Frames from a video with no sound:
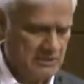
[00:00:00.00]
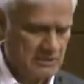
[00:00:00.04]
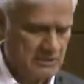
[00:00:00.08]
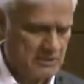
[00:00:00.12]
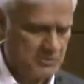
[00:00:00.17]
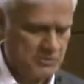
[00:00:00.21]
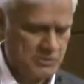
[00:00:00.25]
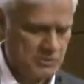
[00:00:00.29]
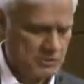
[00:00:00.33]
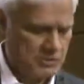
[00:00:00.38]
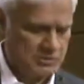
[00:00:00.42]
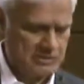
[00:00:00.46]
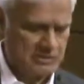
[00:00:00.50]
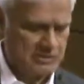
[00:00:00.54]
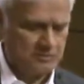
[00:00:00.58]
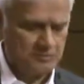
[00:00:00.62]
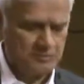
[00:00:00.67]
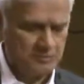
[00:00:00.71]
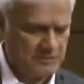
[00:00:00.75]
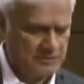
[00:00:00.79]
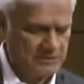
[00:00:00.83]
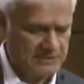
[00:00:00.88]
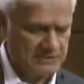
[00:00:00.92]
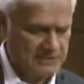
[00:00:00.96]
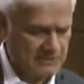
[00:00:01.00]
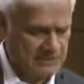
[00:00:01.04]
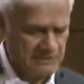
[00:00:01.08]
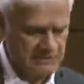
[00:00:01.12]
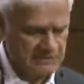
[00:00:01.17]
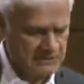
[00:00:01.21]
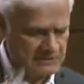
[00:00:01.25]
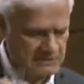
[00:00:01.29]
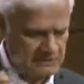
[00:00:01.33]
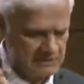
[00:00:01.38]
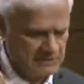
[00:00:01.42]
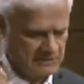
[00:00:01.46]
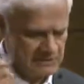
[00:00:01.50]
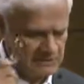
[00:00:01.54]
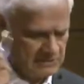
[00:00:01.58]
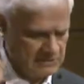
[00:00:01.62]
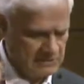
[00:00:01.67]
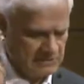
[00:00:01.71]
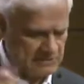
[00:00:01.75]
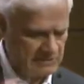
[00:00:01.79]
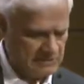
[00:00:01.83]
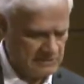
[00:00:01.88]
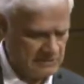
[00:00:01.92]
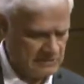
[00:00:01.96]
He was not completely
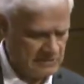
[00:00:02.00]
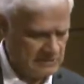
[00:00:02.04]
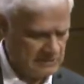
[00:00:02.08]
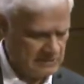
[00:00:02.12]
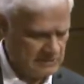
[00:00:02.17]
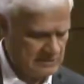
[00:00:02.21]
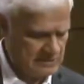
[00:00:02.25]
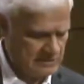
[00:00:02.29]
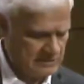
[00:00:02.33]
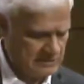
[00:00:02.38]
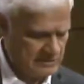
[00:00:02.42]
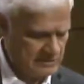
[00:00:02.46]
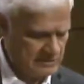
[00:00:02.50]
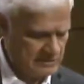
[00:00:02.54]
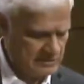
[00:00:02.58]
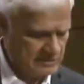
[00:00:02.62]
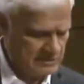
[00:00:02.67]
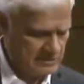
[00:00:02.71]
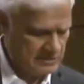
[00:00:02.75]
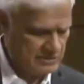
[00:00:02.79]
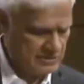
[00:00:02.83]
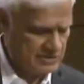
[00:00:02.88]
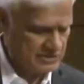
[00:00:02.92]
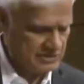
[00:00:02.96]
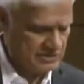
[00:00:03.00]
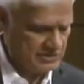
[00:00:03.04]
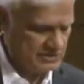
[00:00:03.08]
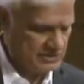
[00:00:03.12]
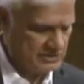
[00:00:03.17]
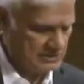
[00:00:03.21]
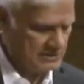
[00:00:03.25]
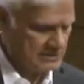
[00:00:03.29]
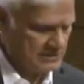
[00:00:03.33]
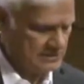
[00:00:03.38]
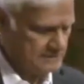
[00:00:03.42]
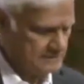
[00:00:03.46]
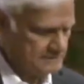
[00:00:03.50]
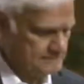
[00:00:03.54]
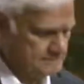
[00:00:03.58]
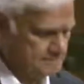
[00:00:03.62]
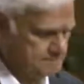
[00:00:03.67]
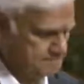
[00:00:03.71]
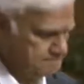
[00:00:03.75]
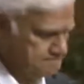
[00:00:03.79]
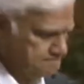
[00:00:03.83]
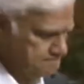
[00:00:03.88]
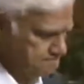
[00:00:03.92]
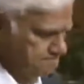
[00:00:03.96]
clear in his thinking.
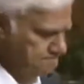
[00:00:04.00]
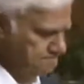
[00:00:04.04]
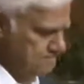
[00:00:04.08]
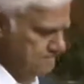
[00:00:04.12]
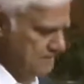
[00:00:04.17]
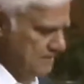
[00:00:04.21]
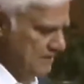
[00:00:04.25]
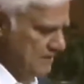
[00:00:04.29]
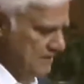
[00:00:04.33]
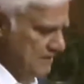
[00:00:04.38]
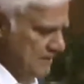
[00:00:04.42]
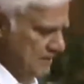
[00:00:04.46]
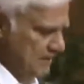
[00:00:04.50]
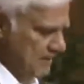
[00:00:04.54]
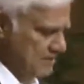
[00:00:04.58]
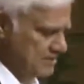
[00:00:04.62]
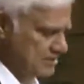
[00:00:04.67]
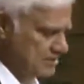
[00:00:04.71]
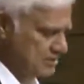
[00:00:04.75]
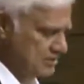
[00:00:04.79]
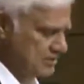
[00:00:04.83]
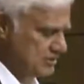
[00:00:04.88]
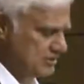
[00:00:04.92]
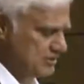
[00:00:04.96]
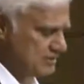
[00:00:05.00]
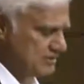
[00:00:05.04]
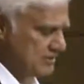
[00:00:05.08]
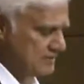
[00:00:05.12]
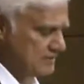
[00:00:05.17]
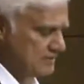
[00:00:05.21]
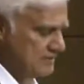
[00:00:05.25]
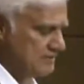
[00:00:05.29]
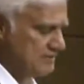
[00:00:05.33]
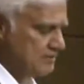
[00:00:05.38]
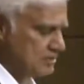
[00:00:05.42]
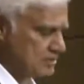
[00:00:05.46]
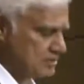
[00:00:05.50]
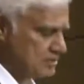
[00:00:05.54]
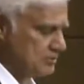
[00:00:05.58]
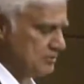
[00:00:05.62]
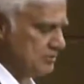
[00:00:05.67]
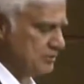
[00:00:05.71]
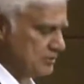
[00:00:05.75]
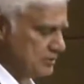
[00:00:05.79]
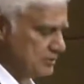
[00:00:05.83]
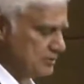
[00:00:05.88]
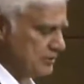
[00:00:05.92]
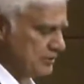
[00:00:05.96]
I said, "I'm leaving
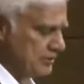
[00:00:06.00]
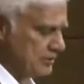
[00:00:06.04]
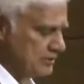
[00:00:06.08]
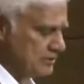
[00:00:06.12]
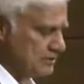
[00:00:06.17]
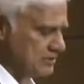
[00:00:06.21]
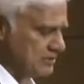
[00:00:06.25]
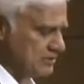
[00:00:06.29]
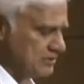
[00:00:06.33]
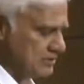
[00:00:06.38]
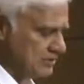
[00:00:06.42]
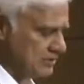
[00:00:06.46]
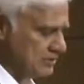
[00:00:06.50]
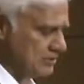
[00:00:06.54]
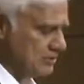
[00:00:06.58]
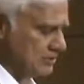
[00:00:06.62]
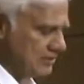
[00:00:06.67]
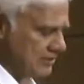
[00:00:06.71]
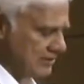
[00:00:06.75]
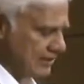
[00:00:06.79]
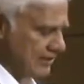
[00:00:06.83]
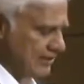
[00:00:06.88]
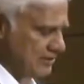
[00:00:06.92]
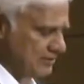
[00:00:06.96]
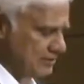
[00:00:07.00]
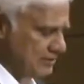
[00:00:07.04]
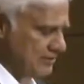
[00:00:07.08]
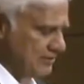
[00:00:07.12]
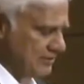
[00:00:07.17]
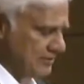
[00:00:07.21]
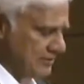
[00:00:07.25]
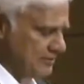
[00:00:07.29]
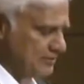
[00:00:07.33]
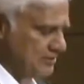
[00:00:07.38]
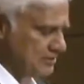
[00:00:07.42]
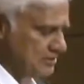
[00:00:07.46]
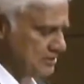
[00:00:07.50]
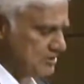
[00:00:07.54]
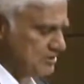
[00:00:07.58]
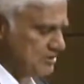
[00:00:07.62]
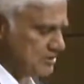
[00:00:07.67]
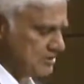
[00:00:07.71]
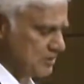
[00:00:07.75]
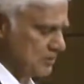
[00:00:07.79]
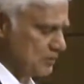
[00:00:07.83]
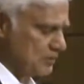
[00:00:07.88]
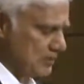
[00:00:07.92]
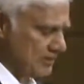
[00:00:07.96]
tomorrow morning to go to Calgary or
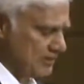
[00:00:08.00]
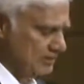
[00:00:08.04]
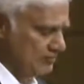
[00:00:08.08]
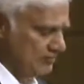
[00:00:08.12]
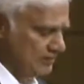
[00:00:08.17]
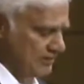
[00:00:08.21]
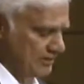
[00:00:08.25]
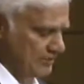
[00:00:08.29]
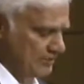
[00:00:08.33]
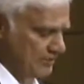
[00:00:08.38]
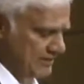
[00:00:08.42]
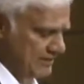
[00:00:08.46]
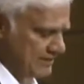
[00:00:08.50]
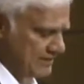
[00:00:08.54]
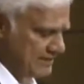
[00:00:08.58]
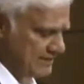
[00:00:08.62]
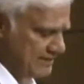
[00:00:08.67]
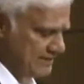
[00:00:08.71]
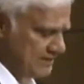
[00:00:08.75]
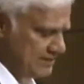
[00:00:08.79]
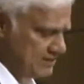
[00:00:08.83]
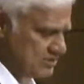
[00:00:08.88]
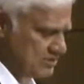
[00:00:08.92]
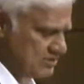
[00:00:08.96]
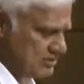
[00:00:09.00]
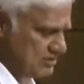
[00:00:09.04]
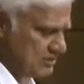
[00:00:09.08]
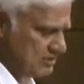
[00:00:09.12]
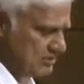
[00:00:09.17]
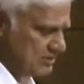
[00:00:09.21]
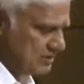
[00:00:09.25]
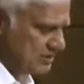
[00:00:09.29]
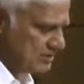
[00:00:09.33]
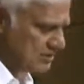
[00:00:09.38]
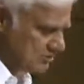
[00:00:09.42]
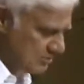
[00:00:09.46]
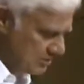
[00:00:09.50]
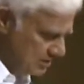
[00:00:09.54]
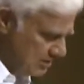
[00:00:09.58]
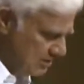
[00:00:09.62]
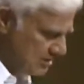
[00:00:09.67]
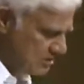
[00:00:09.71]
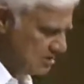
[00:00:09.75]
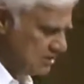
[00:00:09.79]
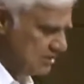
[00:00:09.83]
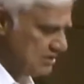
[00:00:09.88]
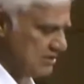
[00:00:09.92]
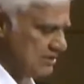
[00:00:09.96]
Edmonton, somewhere. I'll fly back. Can I see you next week?"
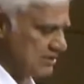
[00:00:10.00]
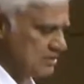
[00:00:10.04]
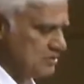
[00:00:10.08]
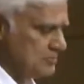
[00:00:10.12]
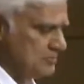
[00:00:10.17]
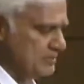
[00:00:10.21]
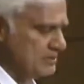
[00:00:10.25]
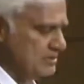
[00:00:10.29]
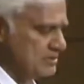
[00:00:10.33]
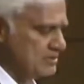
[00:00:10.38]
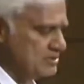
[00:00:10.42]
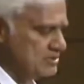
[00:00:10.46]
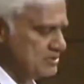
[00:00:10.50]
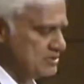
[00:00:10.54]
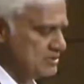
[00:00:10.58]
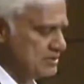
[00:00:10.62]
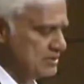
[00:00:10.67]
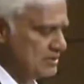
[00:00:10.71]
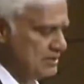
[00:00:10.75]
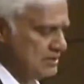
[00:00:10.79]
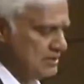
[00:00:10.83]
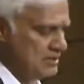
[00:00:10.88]
He said, "Yes, please."